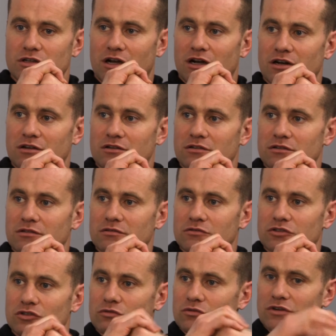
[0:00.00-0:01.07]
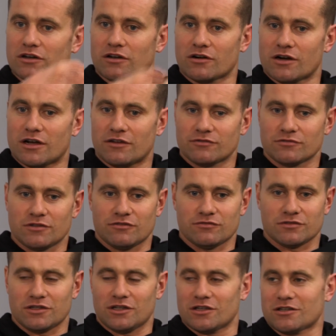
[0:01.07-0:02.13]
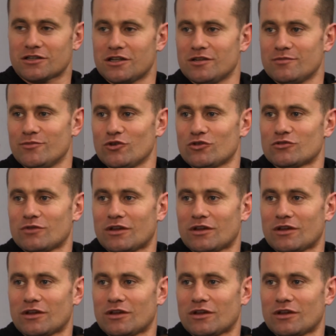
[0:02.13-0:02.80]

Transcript: hard, you know, gra- yeah. grafting, lifting kits, cleaning boots.